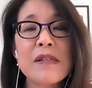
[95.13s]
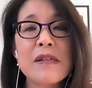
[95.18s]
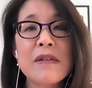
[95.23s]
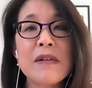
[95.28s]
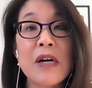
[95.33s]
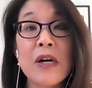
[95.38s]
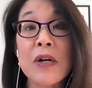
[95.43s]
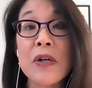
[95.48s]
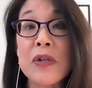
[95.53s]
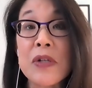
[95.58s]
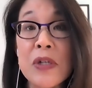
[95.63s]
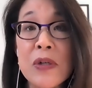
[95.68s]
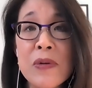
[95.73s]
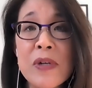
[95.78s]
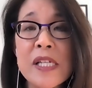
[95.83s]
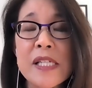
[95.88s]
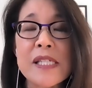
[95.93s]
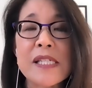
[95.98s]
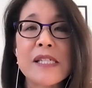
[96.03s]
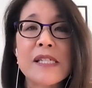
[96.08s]
our
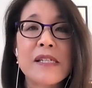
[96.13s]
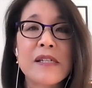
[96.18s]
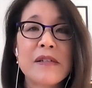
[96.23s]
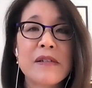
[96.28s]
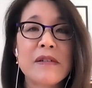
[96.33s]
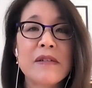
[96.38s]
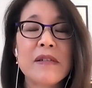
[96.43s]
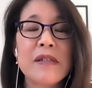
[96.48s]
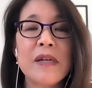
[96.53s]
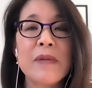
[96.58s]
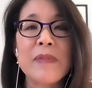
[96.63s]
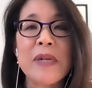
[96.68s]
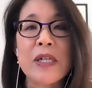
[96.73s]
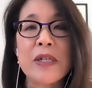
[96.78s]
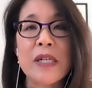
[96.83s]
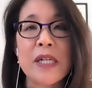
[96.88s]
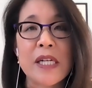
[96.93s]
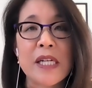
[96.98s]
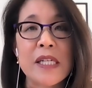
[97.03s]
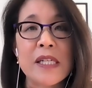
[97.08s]
newest
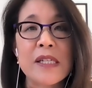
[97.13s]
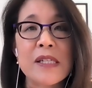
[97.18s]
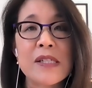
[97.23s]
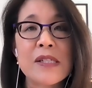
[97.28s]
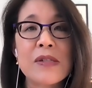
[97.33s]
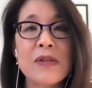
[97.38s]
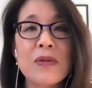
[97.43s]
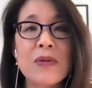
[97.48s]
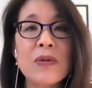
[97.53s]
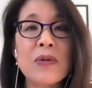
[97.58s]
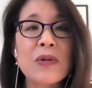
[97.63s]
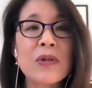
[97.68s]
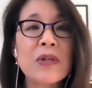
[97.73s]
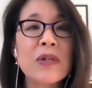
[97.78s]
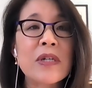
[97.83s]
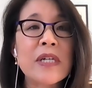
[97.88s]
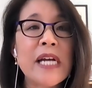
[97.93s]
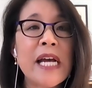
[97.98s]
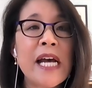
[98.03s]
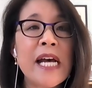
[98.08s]
Americans
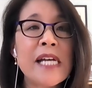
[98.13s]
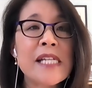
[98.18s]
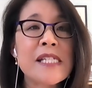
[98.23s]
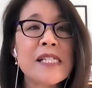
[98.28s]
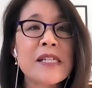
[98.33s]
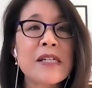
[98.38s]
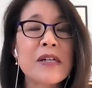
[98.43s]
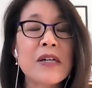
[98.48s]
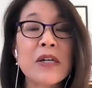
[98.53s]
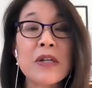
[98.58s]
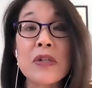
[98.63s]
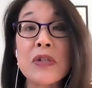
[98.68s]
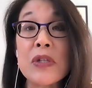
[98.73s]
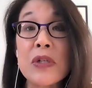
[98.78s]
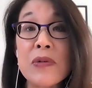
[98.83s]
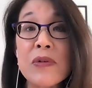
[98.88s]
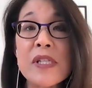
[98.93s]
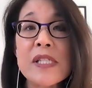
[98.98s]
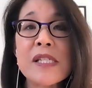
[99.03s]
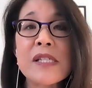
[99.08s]
or ask our
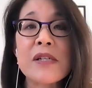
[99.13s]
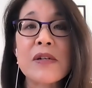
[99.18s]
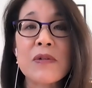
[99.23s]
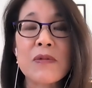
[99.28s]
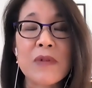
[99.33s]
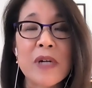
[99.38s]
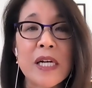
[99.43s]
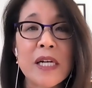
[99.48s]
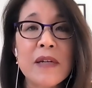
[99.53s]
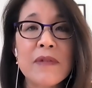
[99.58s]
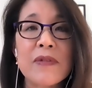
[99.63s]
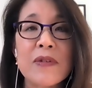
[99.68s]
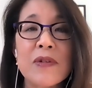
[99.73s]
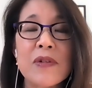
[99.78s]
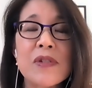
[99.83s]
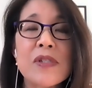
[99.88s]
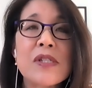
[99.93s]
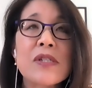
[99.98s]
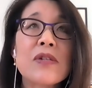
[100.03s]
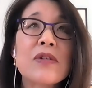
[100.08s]
newest
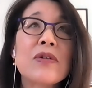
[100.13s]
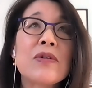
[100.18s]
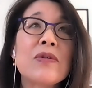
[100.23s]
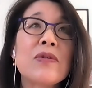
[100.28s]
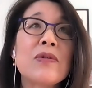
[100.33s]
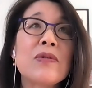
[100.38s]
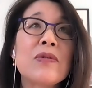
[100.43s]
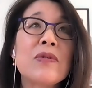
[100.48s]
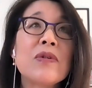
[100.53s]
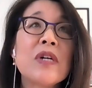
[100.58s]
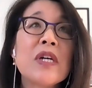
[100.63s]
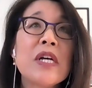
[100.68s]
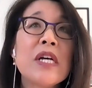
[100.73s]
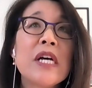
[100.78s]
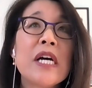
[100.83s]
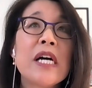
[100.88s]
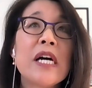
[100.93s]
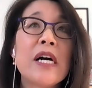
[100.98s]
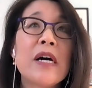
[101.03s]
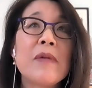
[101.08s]
arrivals who
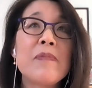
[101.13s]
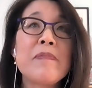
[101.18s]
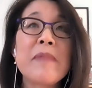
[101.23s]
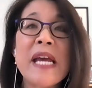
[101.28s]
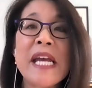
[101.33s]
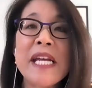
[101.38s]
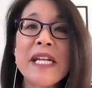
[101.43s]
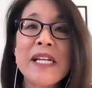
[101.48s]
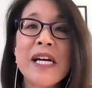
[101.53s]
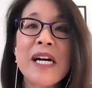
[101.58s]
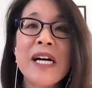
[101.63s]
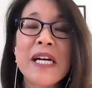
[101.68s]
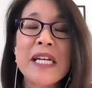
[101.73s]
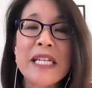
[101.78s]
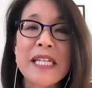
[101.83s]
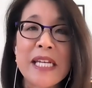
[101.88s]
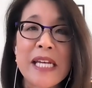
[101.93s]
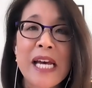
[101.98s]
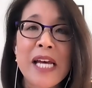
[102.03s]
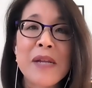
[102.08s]
may
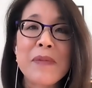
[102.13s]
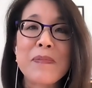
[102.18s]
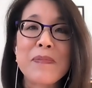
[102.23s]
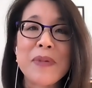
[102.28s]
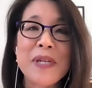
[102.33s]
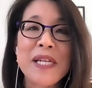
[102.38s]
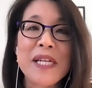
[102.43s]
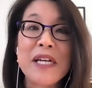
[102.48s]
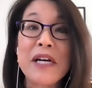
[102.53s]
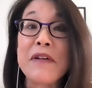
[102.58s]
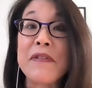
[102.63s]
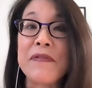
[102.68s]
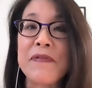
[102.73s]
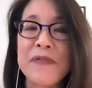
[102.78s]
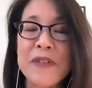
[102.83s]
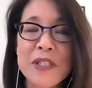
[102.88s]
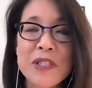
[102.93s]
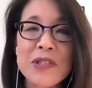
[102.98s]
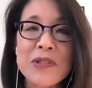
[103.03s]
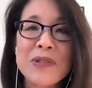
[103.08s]
not yet be
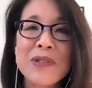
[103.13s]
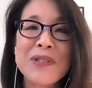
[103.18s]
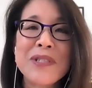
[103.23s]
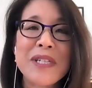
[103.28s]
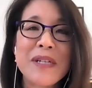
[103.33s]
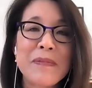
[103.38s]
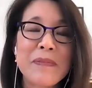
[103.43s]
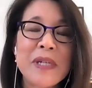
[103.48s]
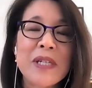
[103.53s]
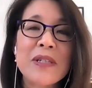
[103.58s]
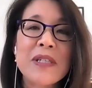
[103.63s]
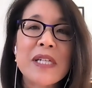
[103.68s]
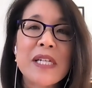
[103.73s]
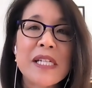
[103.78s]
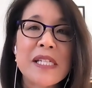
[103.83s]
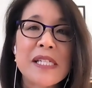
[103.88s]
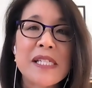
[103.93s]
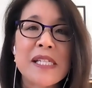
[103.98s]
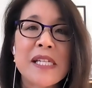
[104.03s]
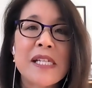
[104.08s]
official
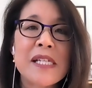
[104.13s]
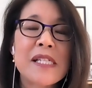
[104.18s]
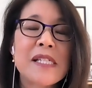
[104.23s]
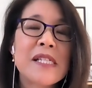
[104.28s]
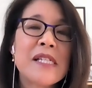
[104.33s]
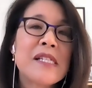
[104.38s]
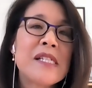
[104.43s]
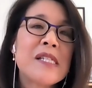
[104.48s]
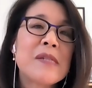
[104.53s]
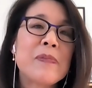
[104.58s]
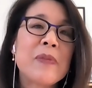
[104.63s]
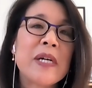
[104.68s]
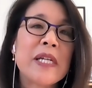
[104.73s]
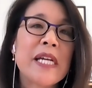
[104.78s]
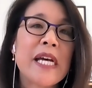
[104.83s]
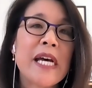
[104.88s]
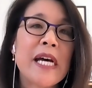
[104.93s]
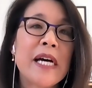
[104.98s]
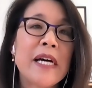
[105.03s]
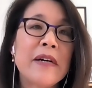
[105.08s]
American citizens, but
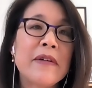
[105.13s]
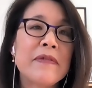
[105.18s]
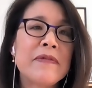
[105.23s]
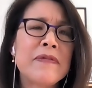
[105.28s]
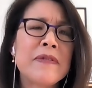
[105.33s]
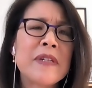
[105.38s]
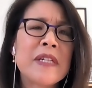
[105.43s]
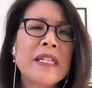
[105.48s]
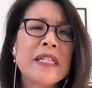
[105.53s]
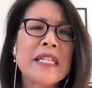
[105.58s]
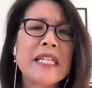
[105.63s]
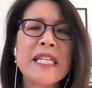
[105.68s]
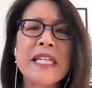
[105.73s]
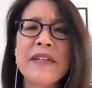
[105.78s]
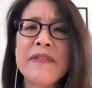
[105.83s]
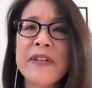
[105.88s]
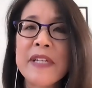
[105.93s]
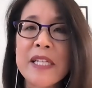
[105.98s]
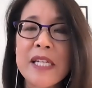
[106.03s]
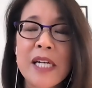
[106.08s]
have
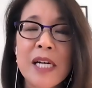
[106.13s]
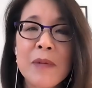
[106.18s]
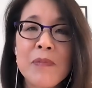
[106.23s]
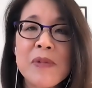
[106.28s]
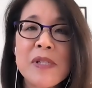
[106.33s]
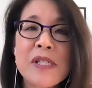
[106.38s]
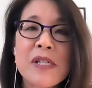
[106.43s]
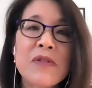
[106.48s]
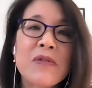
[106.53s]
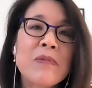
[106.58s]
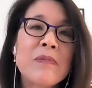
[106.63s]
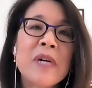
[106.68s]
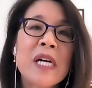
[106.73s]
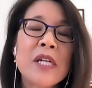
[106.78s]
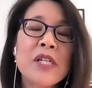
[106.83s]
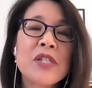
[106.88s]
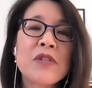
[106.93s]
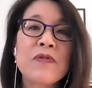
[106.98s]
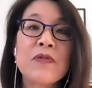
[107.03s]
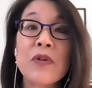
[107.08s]
given up so
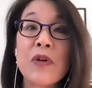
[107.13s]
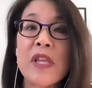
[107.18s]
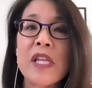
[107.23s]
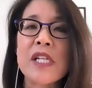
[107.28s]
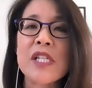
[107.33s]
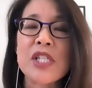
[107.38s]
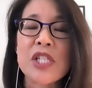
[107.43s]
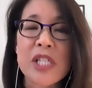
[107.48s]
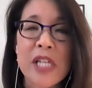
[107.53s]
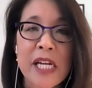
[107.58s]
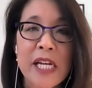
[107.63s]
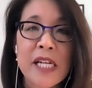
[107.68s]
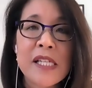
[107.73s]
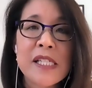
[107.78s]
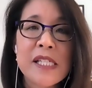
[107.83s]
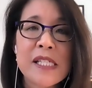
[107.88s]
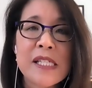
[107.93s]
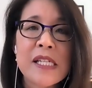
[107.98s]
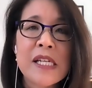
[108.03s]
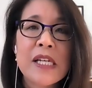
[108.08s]
much for the
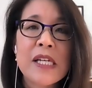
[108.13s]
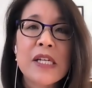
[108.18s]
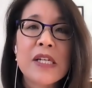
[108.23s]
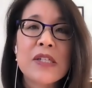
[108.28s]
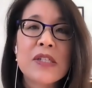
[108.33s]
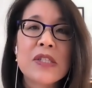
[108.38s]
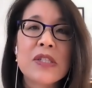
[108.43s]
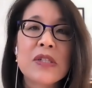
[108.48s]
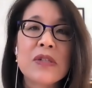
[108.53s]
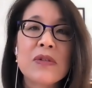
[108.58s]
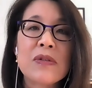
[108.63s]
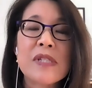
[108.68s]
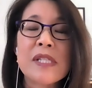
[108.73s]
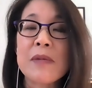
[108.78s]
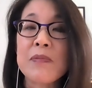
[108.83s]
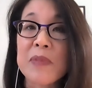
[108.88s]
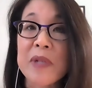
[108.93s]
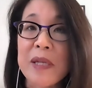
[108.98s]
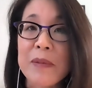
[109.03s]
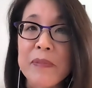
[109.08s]
chance to
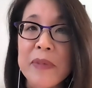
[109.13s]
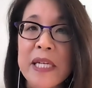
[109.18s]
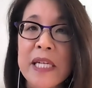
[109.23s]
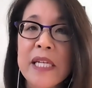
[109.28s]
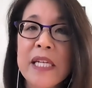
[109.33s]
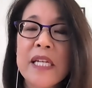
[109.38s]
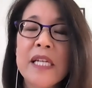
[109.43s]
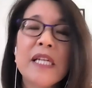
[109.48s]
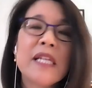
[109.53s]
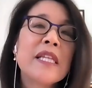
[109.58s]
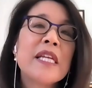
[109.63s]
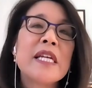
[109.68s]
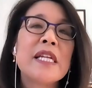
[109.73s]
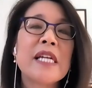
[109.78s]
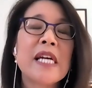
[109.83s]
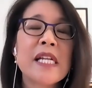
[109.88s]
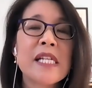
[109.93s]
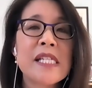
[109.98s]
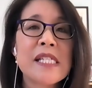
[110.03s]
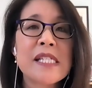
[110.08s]
simply be in the
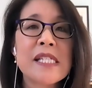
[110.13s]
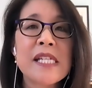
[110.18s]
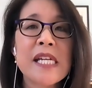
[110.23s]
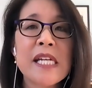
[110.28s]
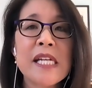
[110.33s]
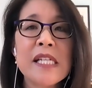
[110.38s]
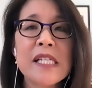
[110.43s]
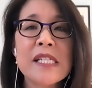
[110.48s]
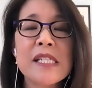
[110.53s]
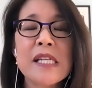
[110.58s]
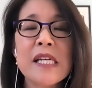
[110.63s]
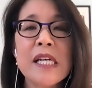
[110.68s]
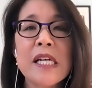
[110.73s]
United States